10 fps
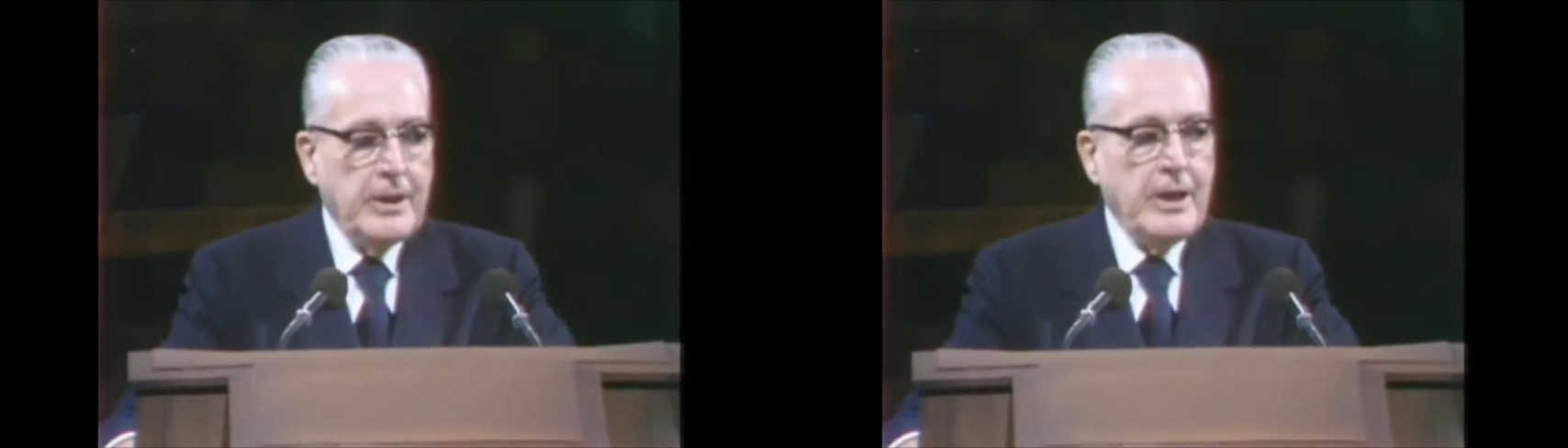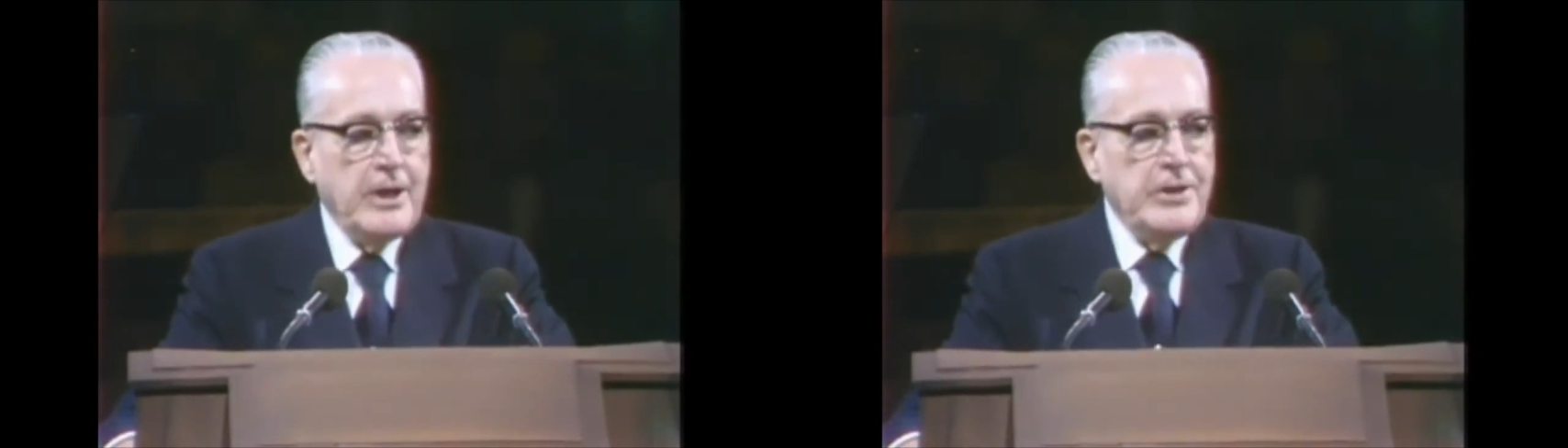
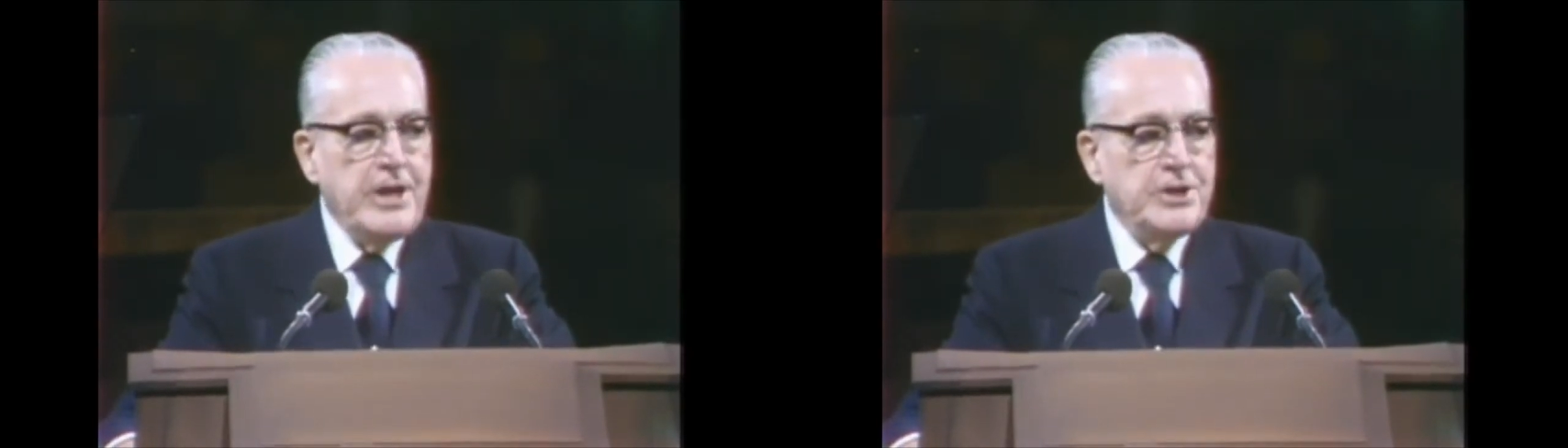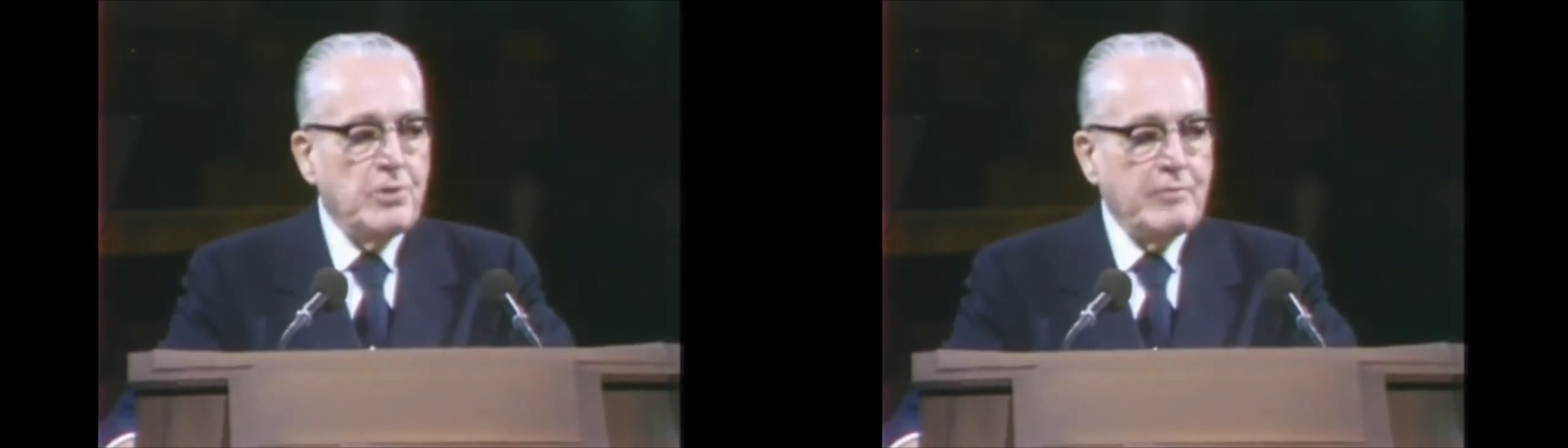In
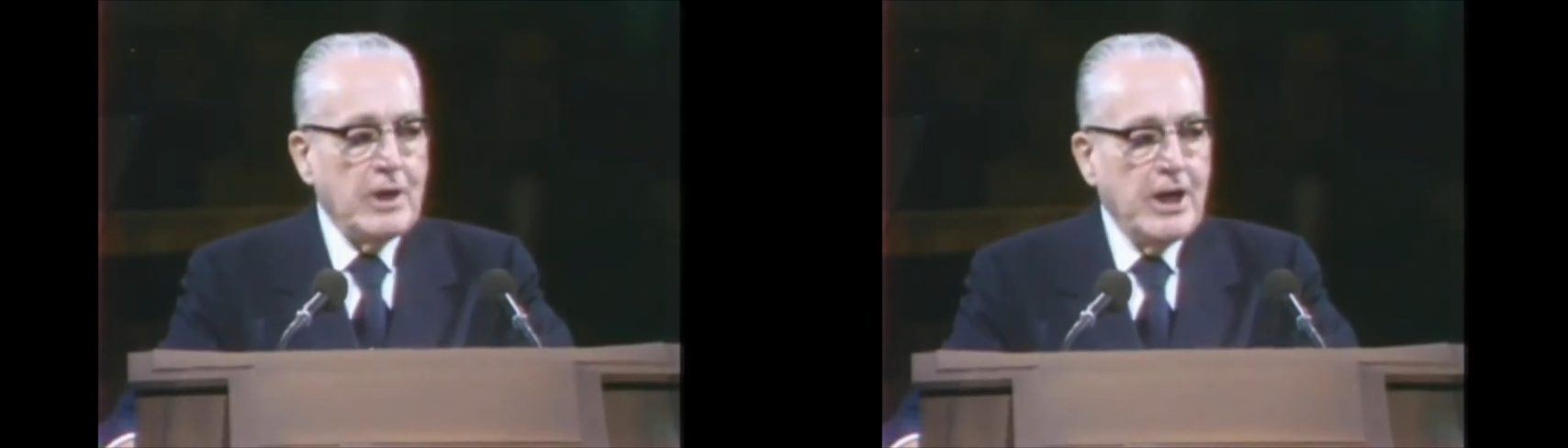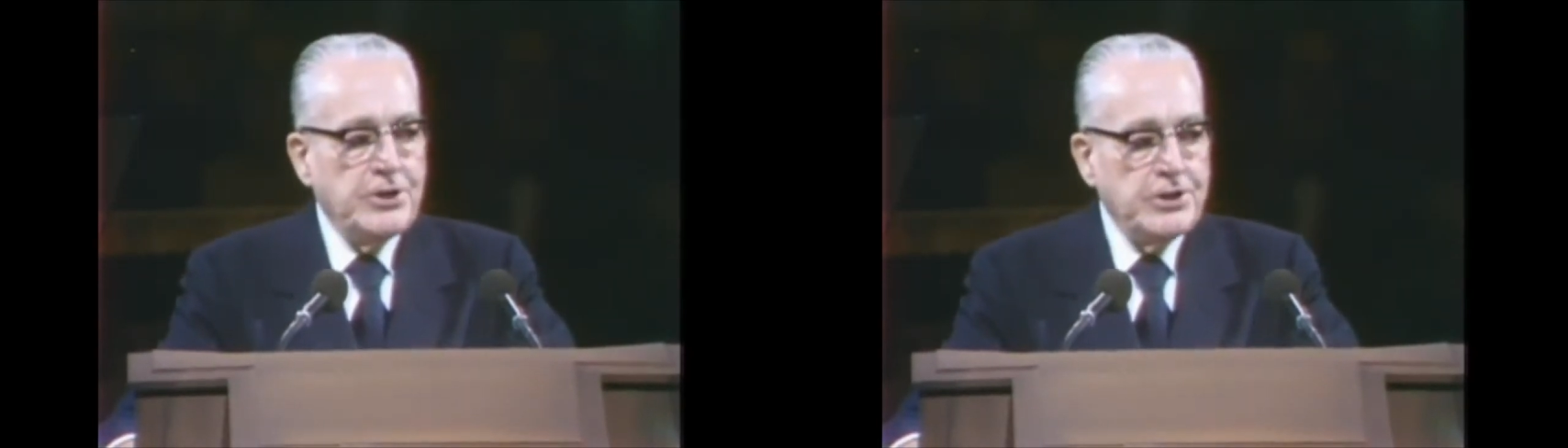these
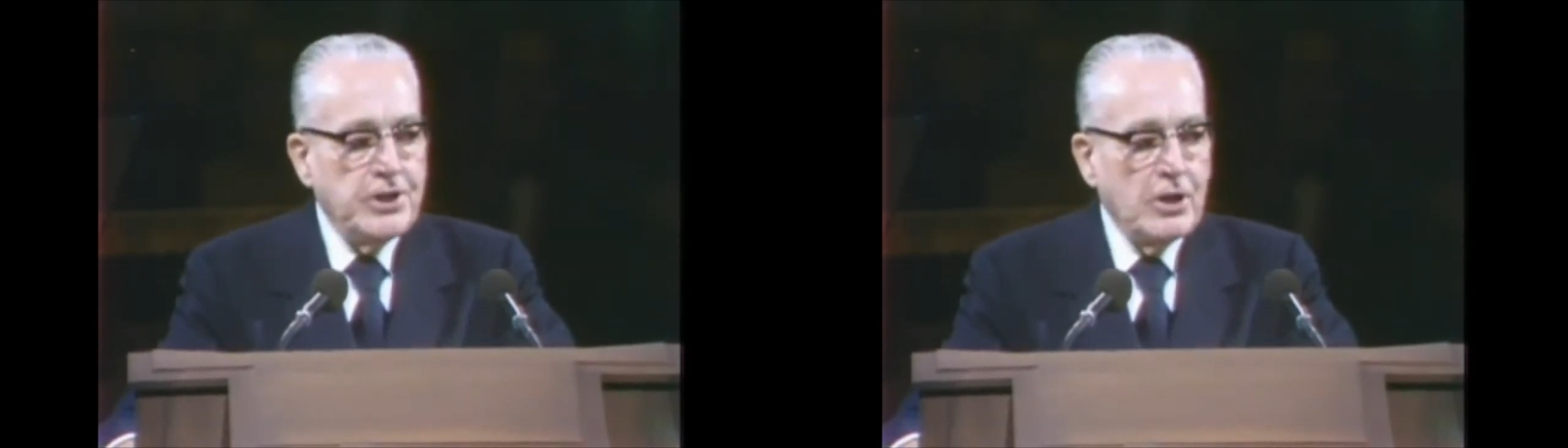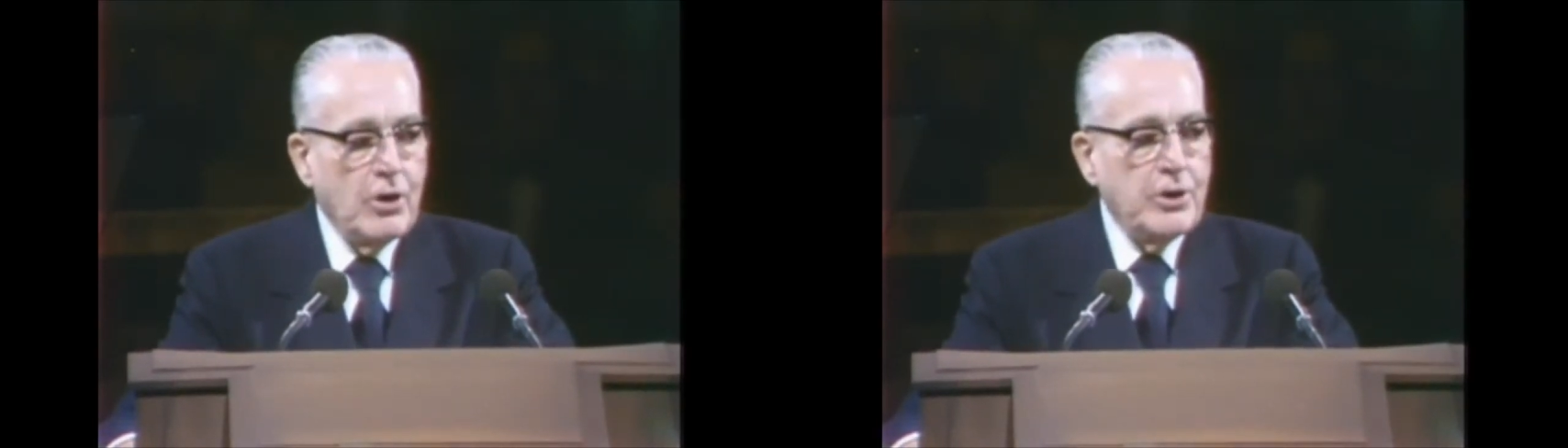revelations,
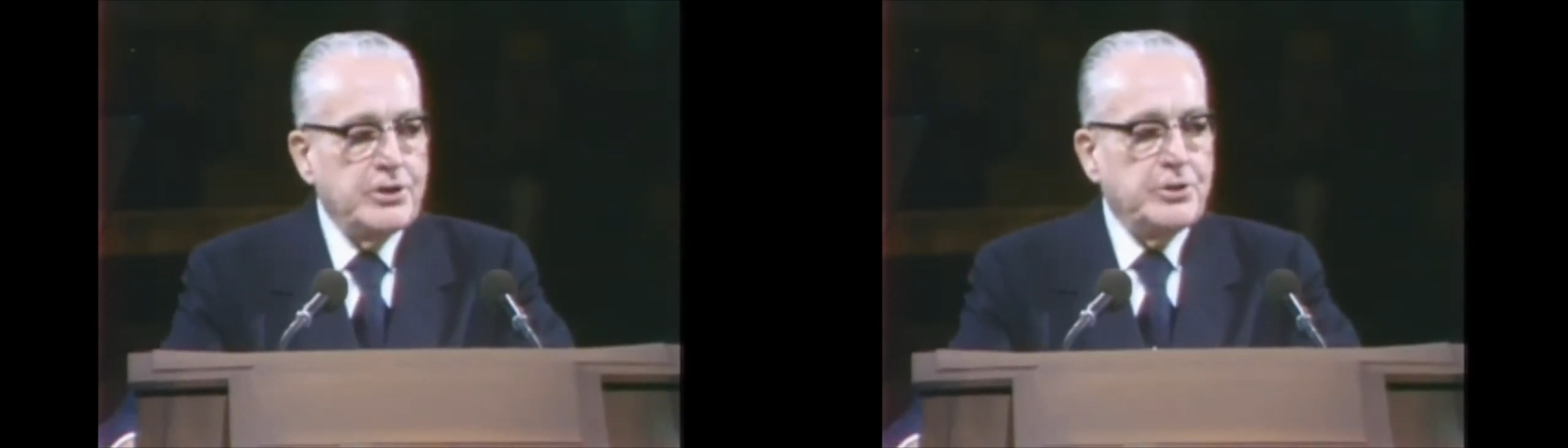the Lord